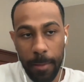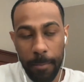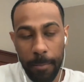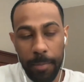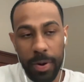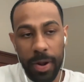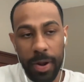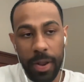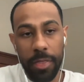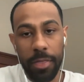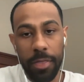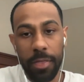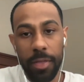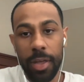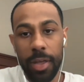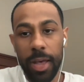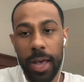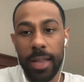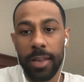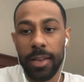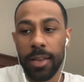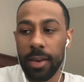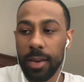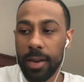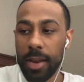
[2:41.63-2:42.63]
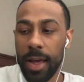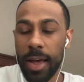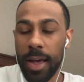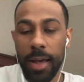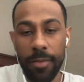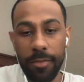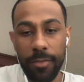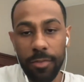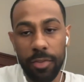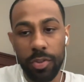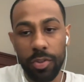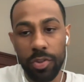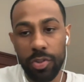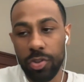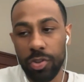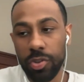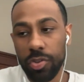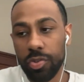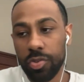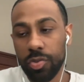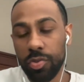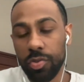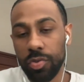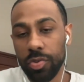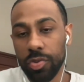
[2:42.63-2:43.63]
But I think I didn't have the
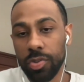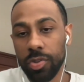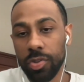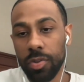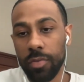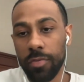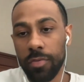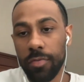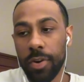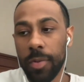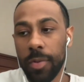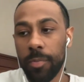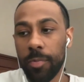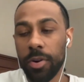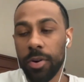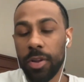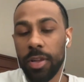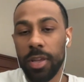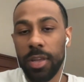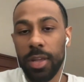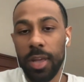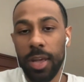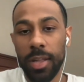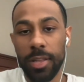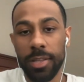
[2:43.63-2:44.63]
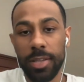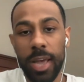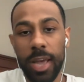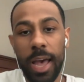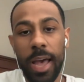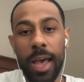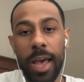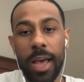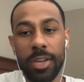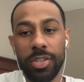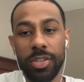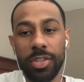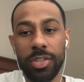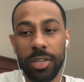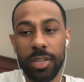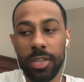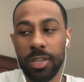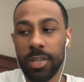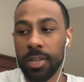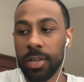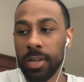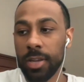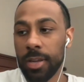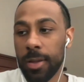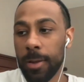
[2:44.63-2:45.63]
tools or the framework yet to
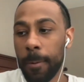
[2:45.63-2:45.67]
actually